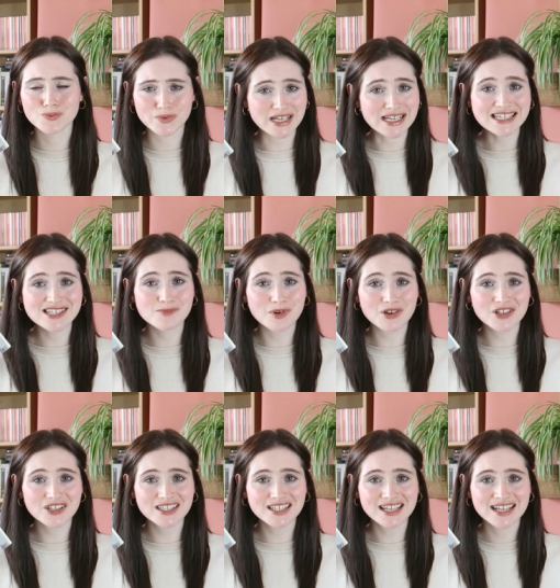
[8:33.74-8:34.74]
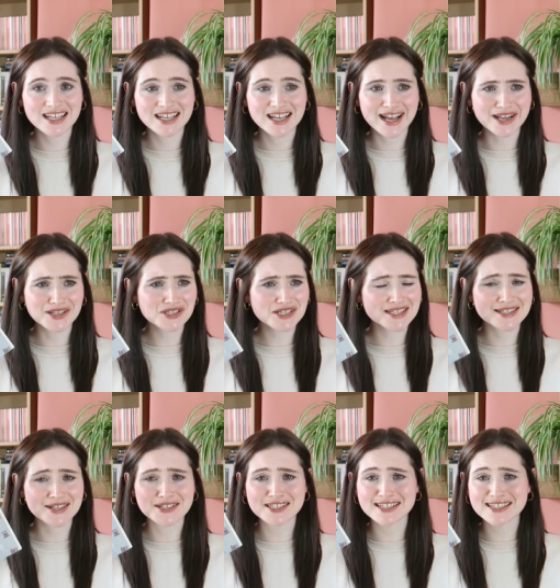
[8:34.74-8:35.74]
readable and just
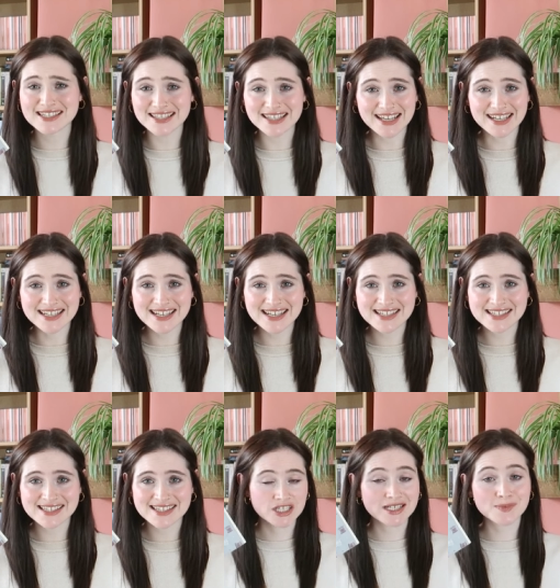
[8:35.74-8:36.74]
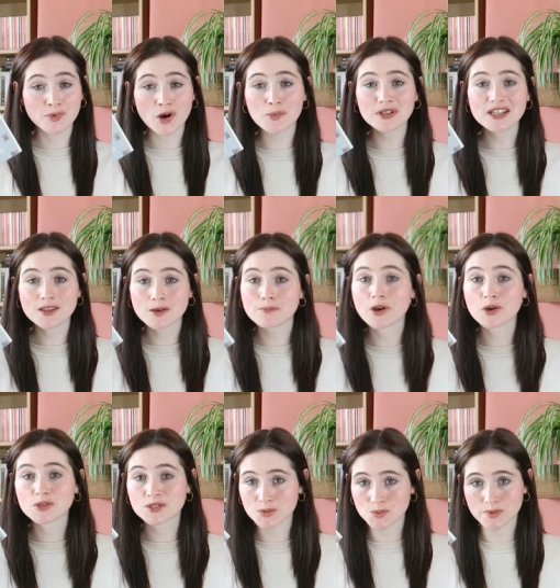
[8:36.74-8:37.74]
such a delight. She's probably the
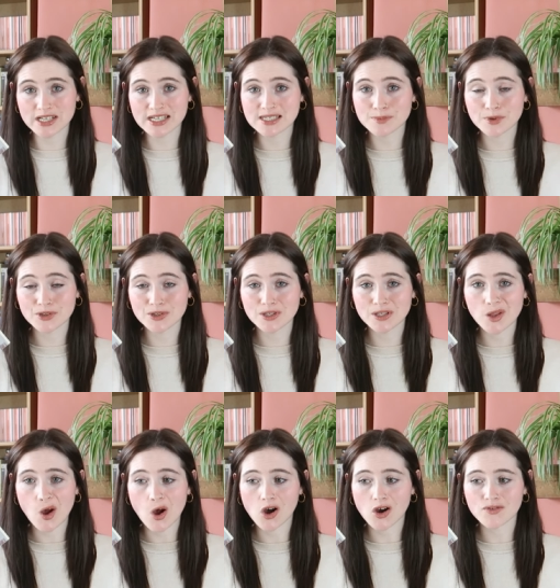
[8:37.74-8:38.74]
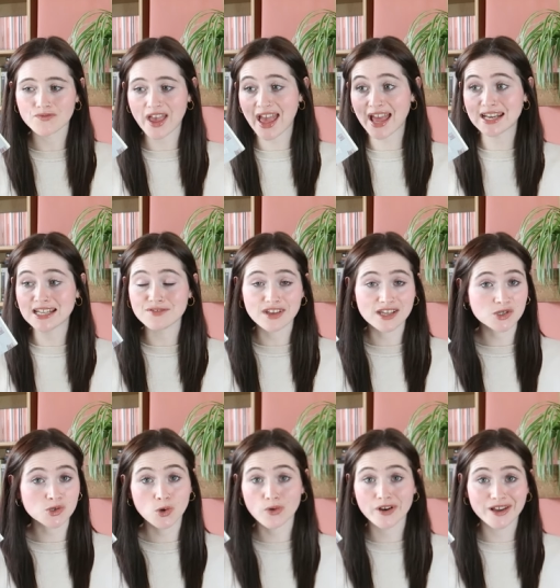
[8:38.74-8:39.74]
most readable of any
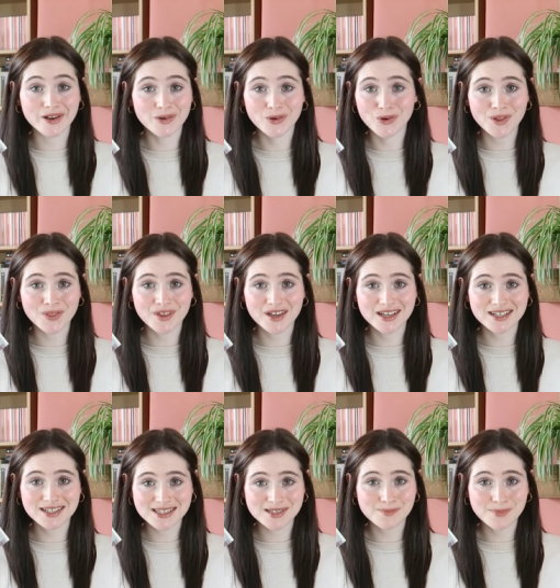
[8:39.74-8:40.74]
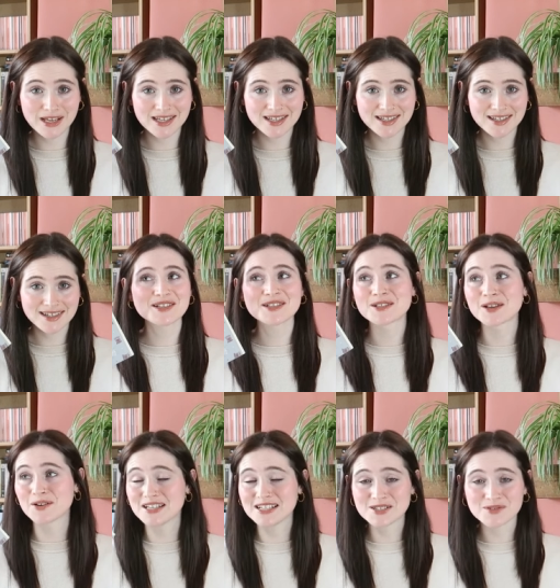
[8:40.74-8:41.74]
Victorian author to me. I so
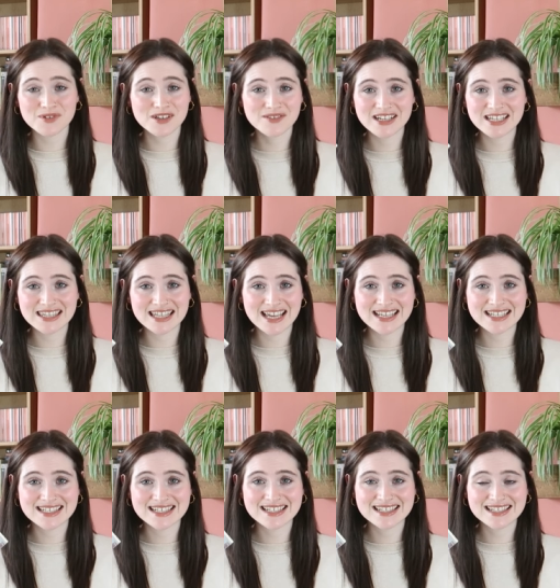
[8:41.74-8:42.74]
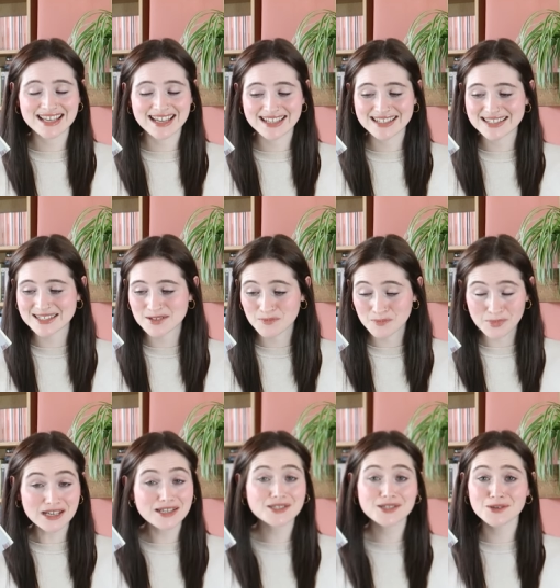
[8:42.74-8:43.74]
need to reread this it's
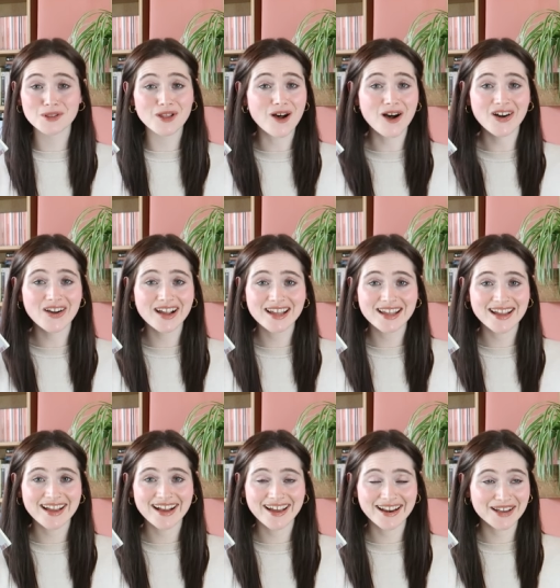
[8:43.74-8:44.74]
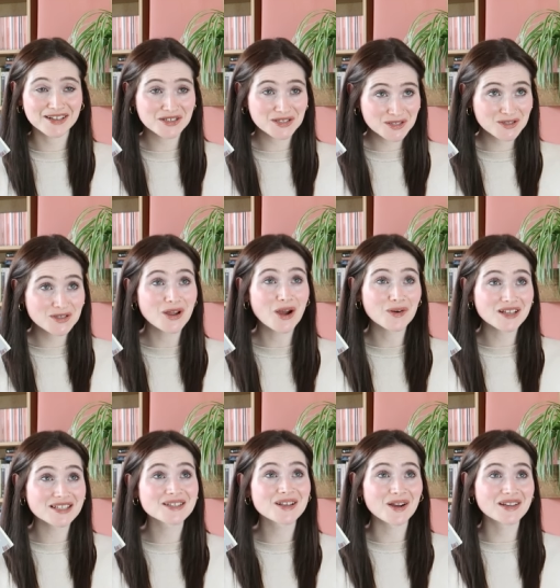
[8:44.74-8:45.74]
been too long and I just know
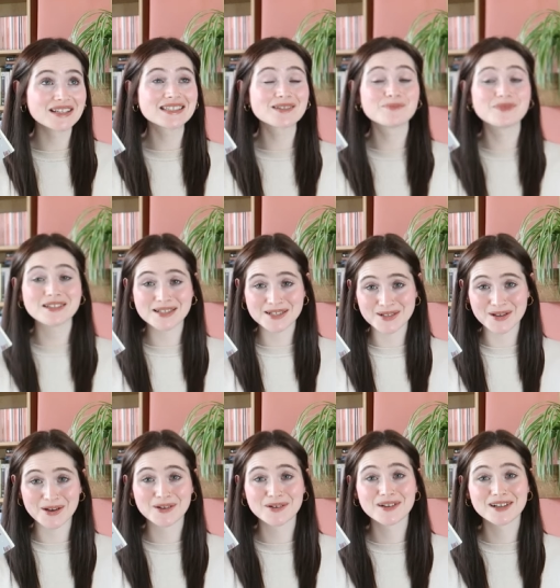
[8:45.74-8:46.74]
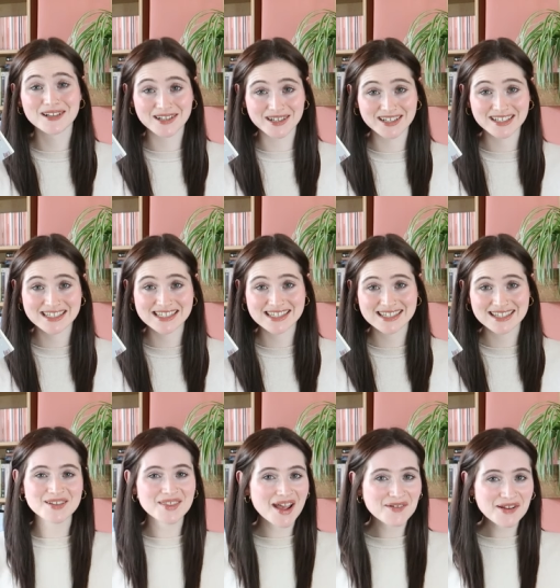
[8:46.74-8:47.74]
it's going to be so good.
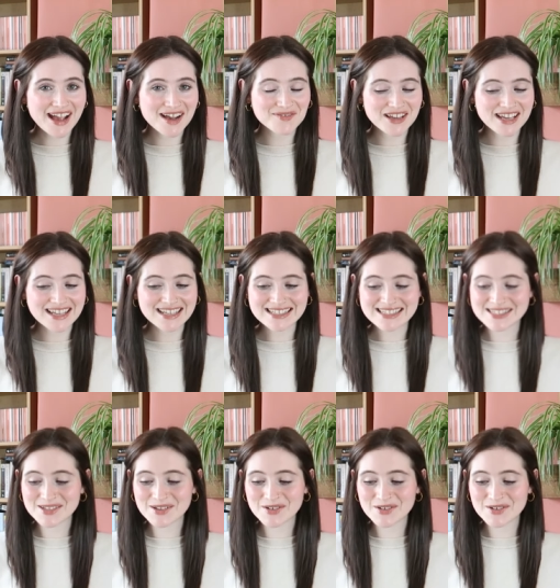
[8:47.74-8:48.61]
So there we have it,